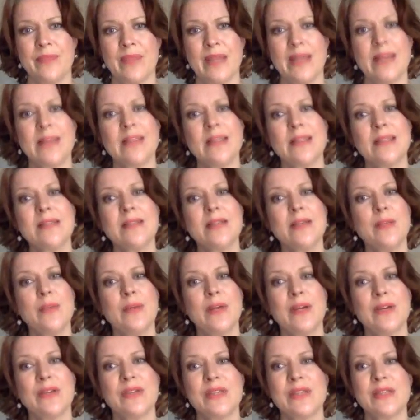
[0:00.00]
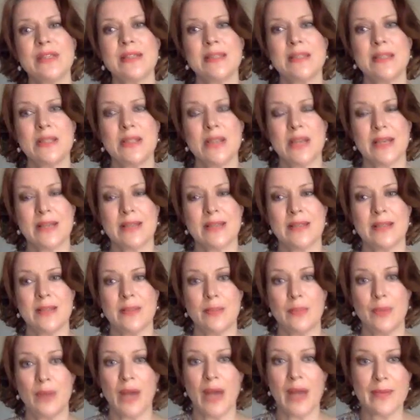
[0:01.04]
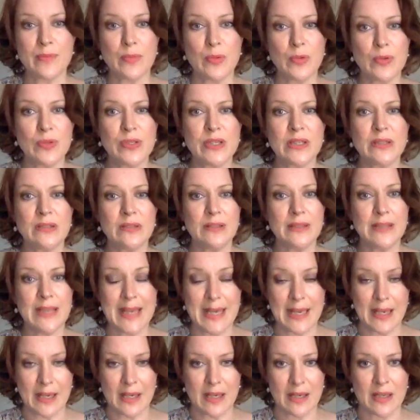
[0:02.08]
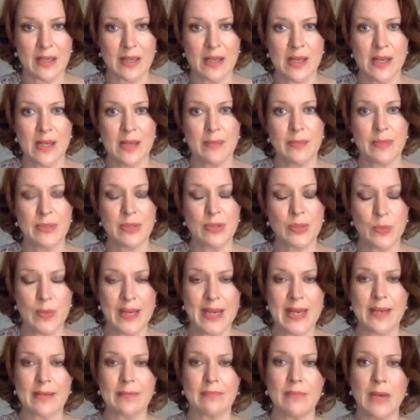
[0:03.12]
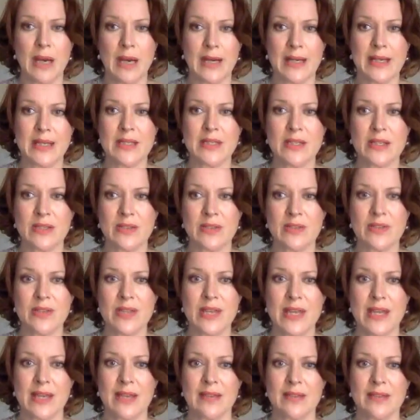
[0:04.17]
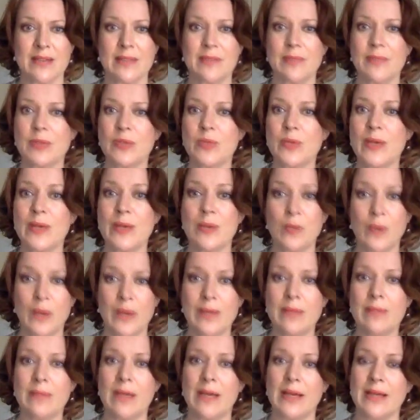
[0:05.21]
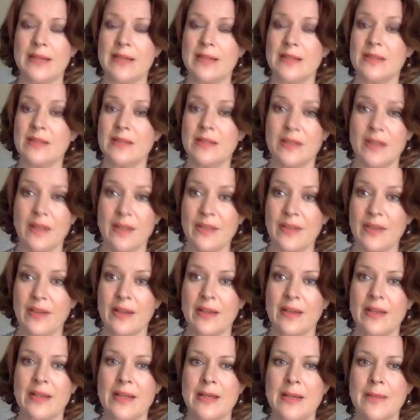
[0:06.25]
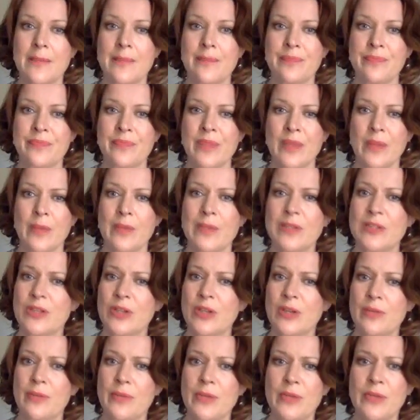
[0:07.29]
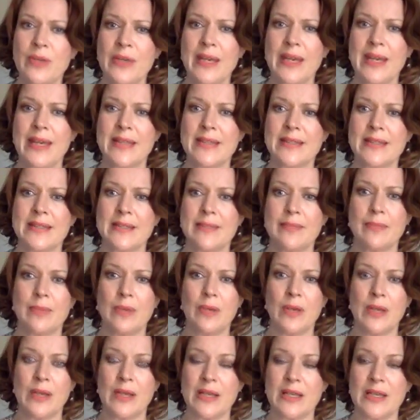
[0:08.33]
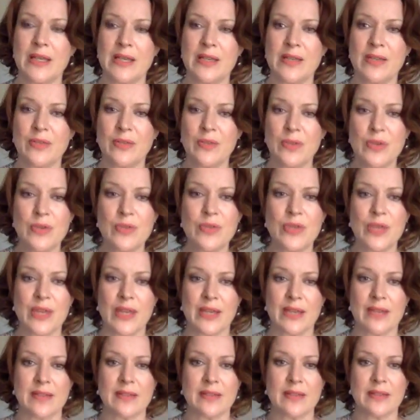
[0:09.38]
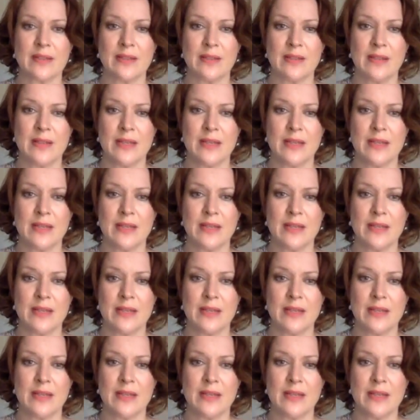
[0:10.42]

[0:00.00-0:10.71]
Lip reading: It does so because it suggests a primordial link between mind and things and between one mind and another, which communicates symbolically through things.